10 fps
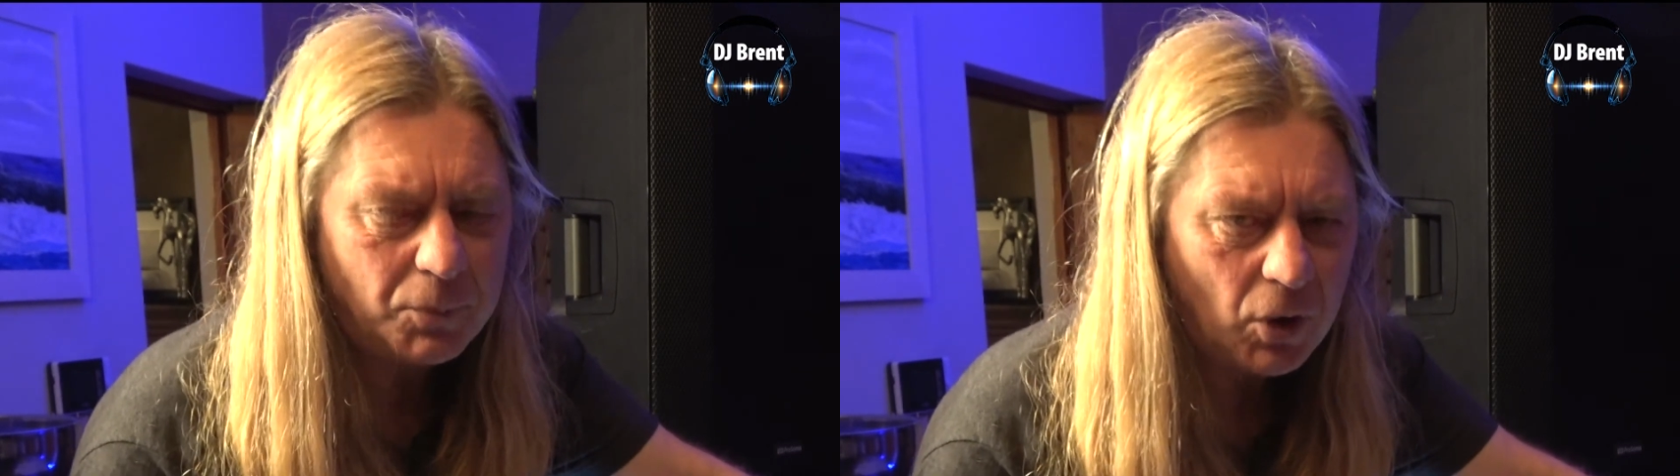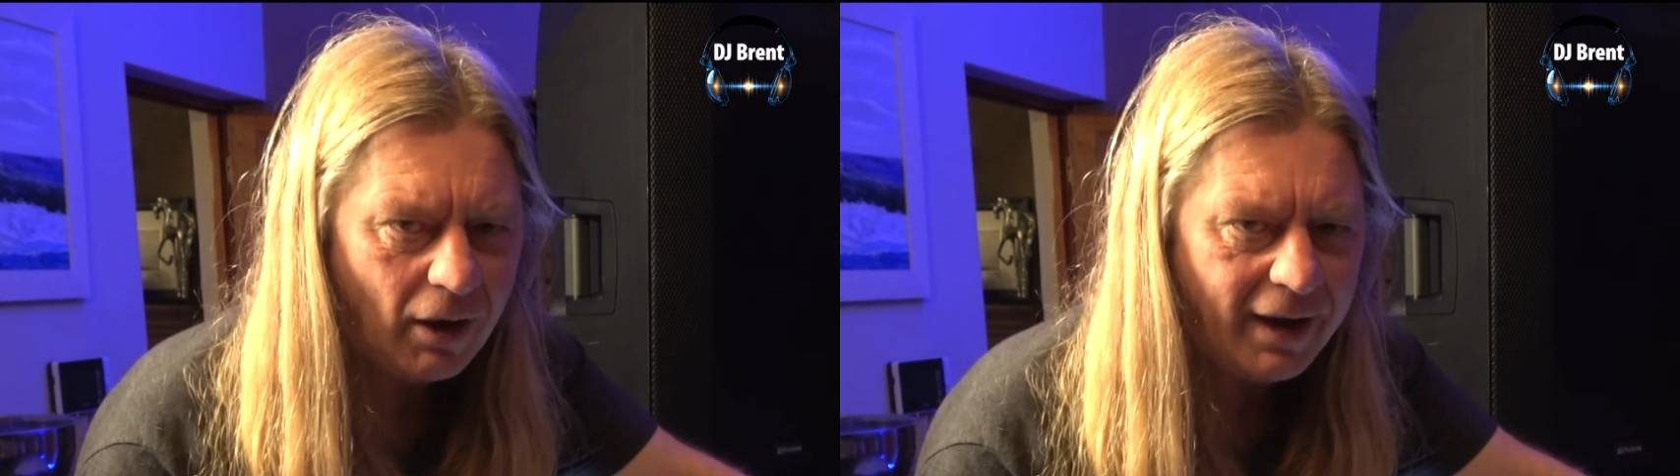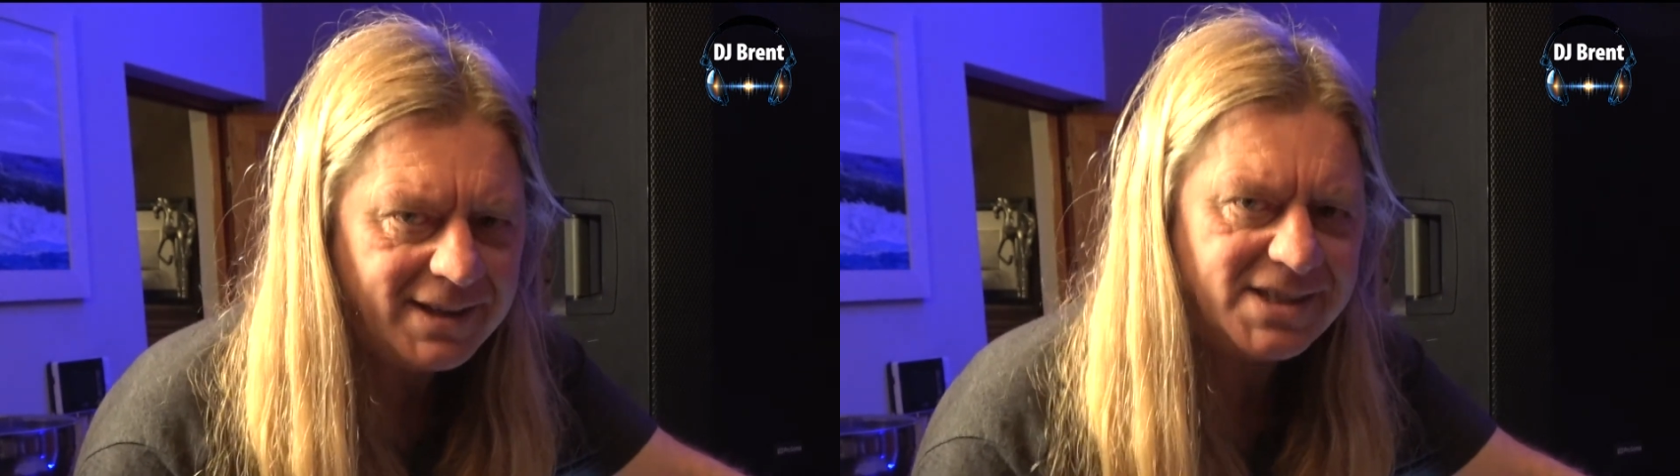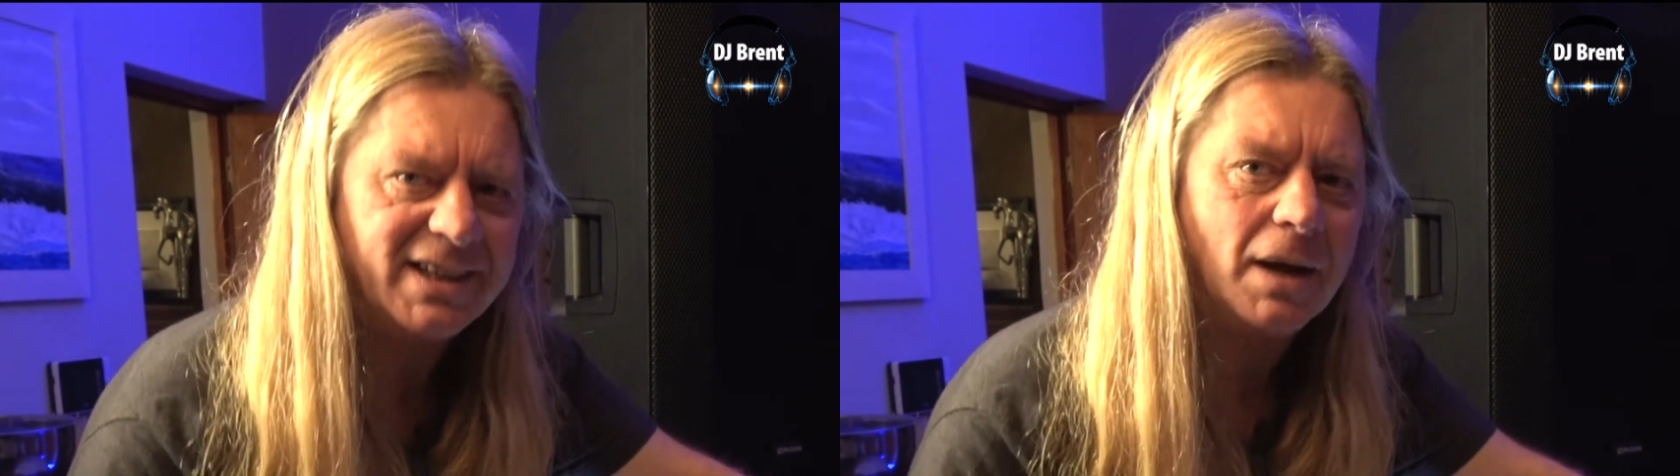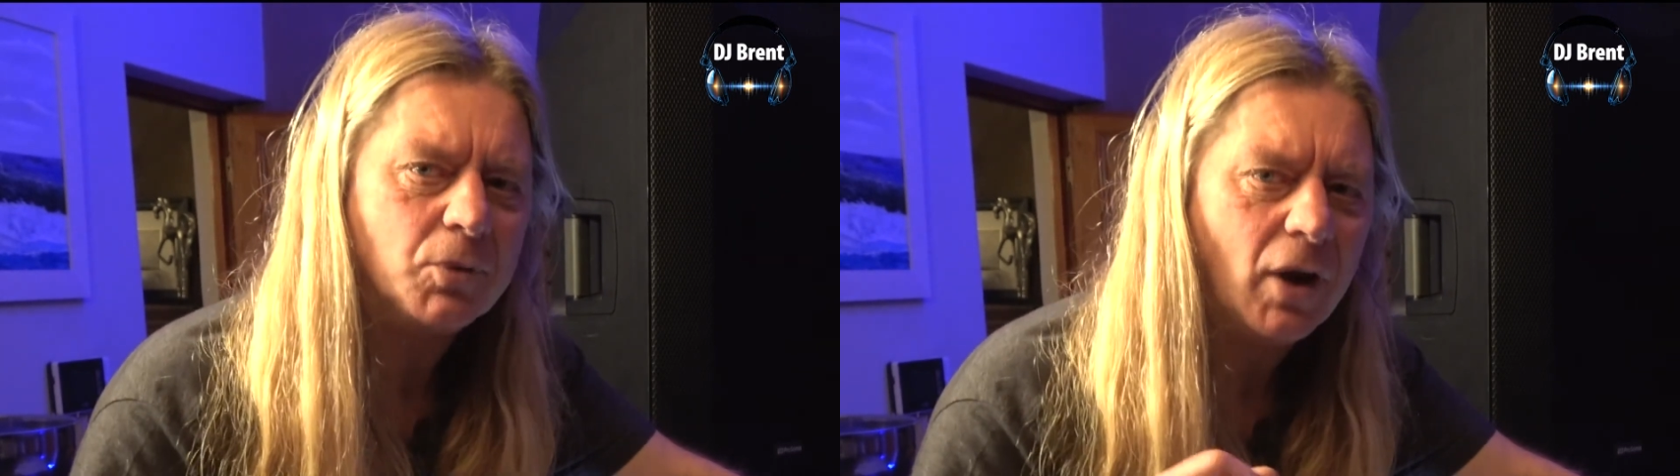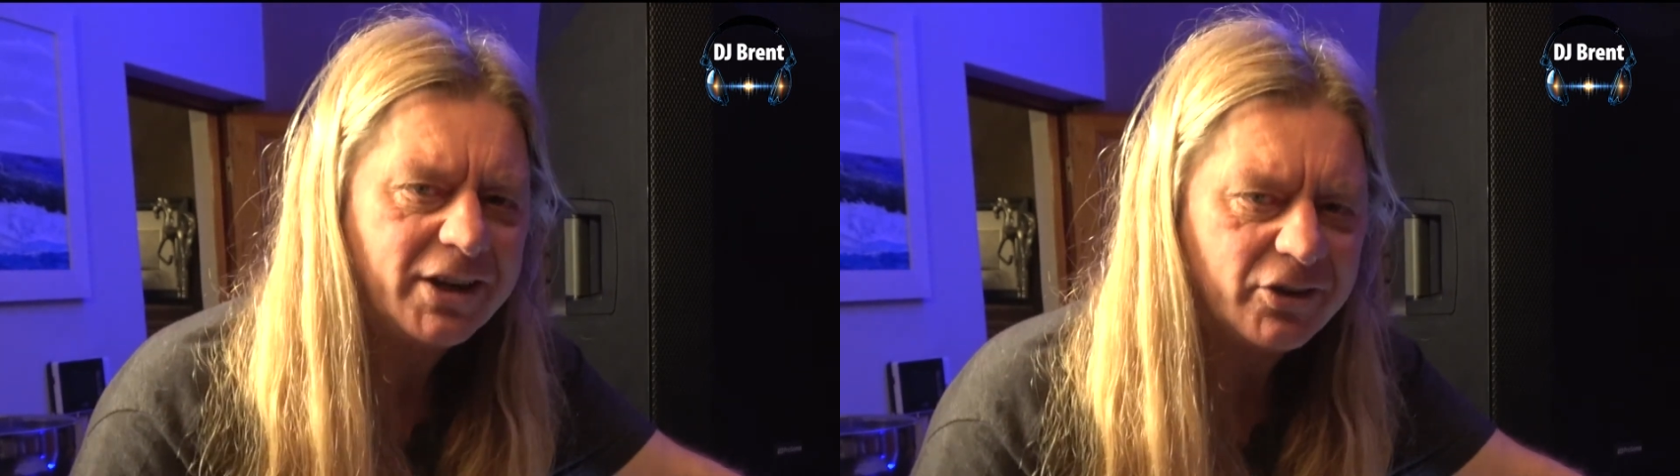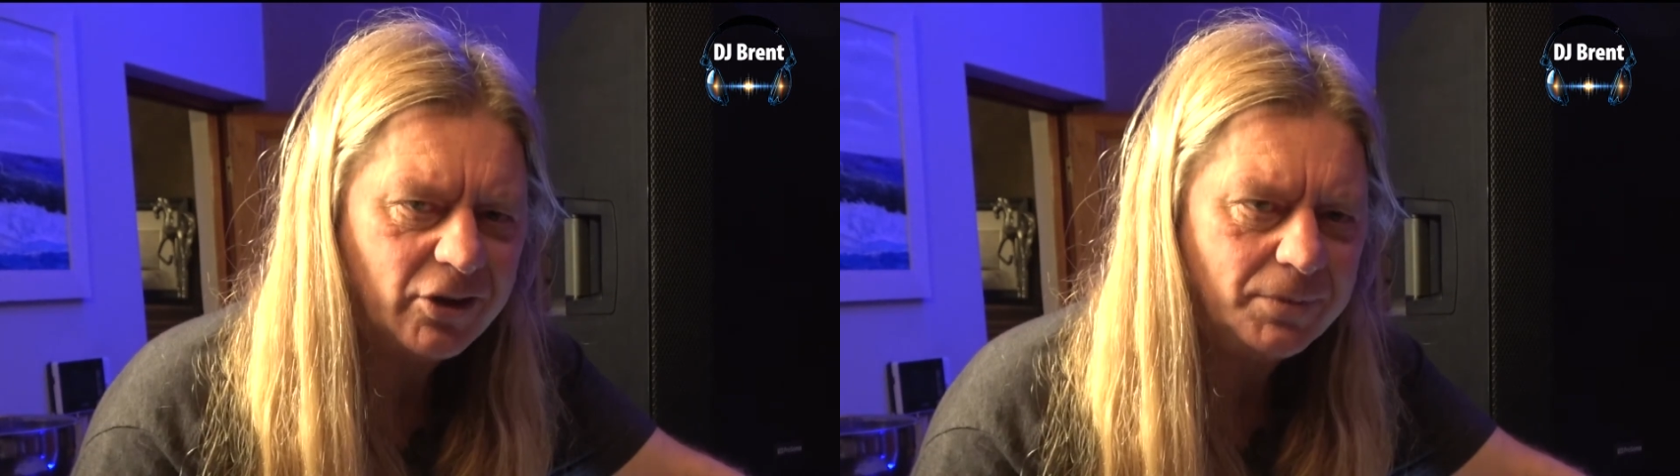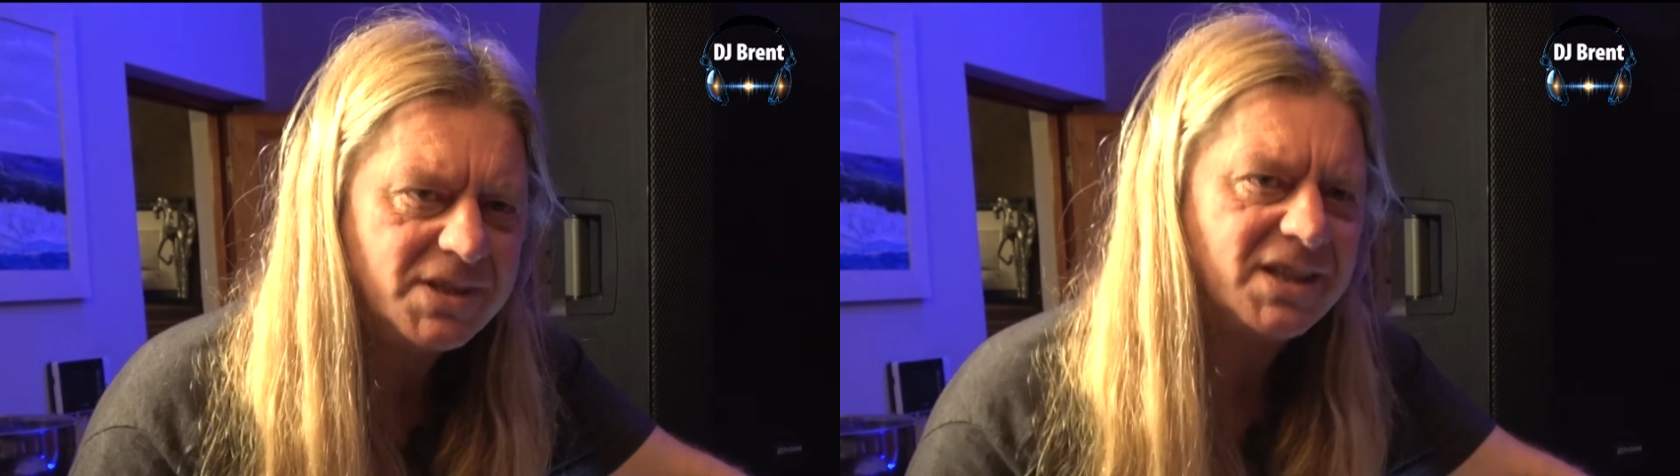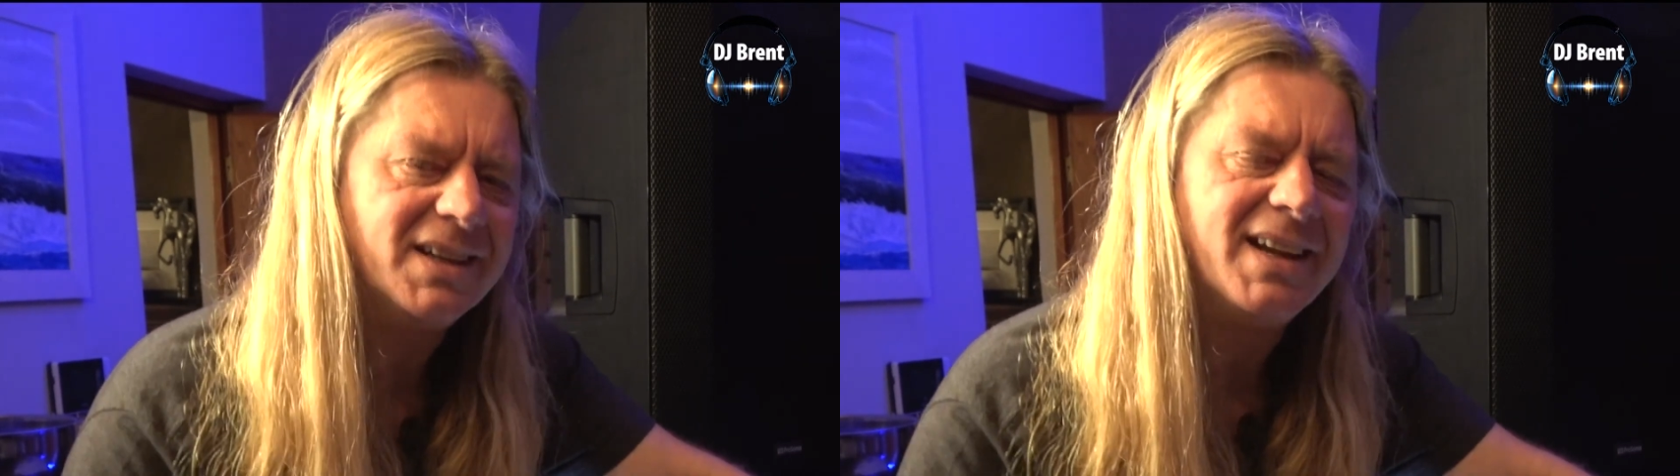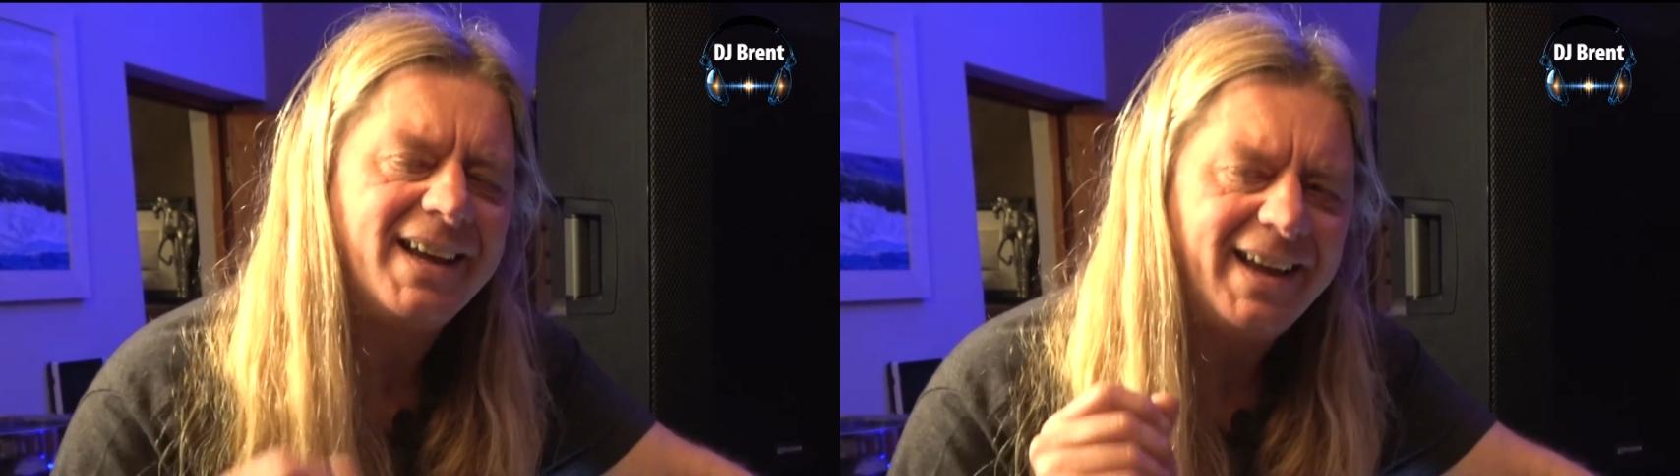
brides and our bridegrooms and